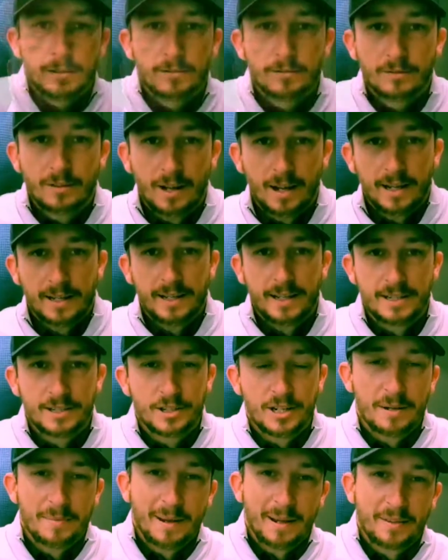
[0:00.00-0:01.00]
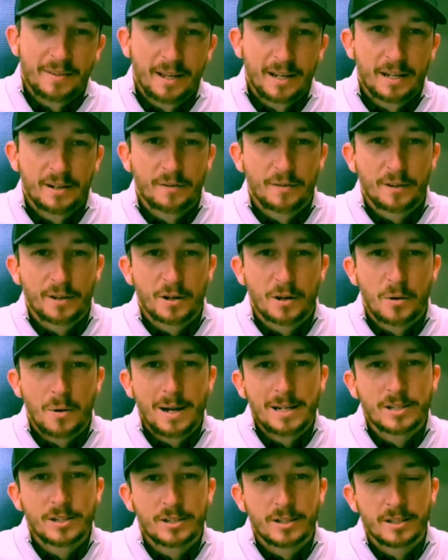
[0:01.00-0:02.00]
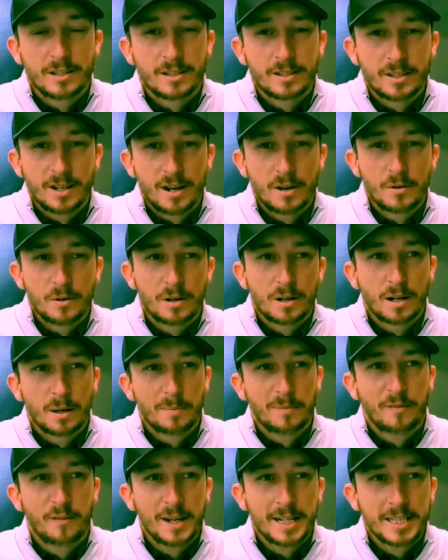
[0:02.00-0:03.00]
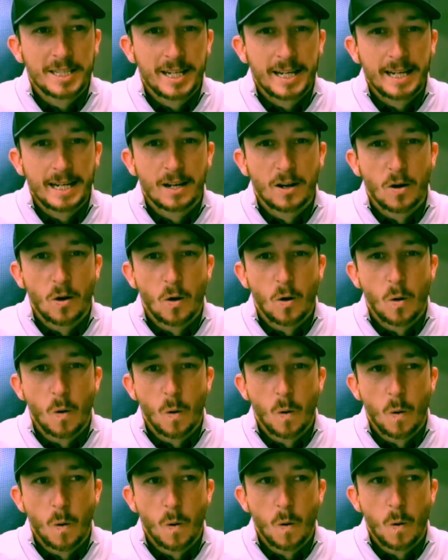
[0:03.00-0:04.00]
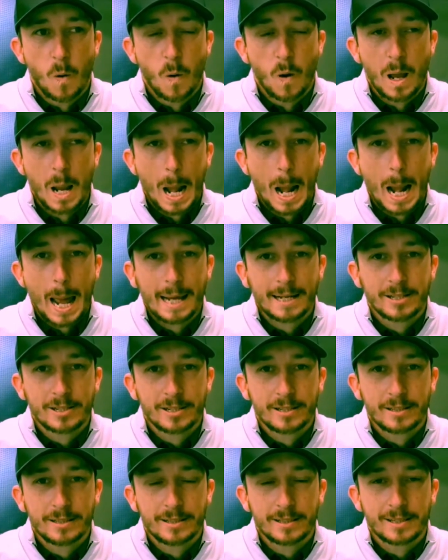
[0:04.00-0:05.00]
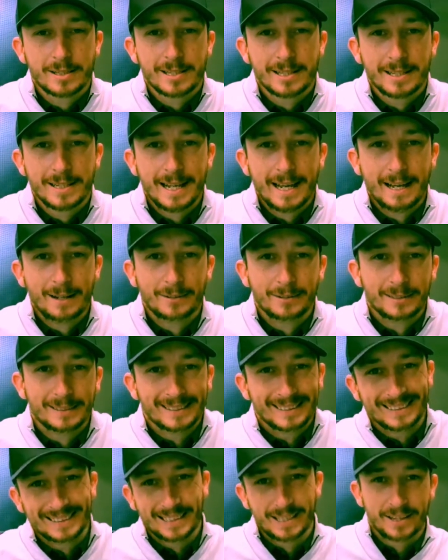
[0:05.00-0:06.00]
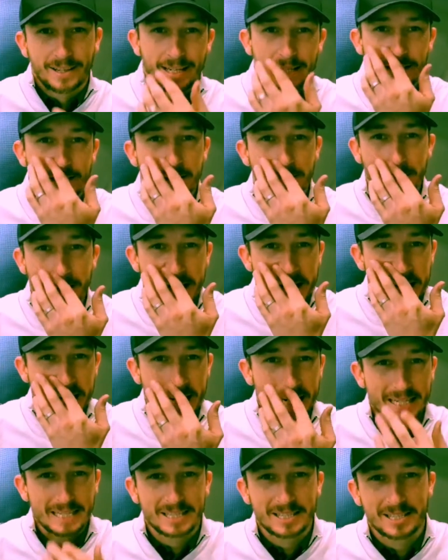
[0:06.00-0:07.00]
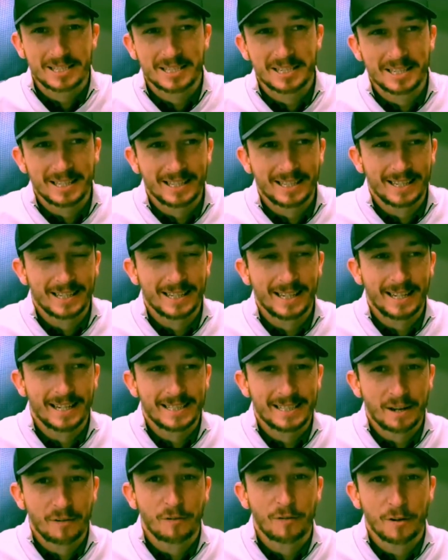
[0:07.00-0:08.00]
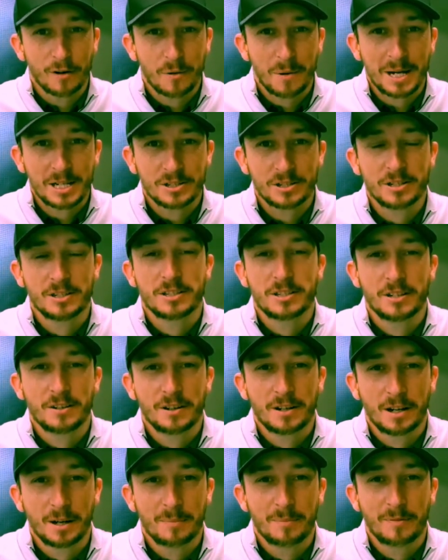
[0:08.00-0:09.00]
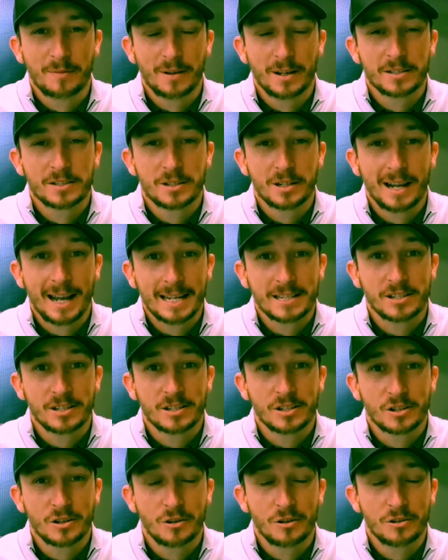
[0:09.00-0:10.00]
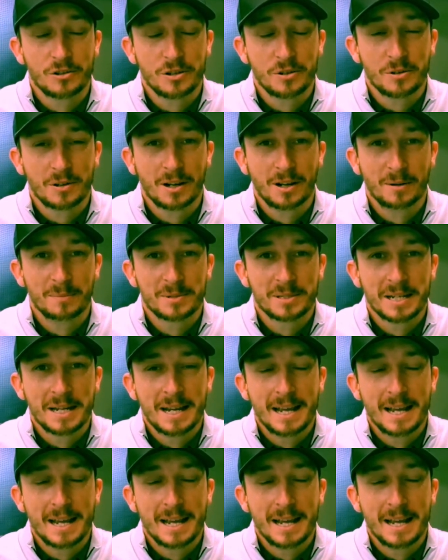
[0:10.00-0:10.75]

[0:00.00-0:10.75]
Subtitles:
Right then, GMAC, thank you for the question. So club fitting or lessons? Now, this to me is a different question to lessons or new clubs.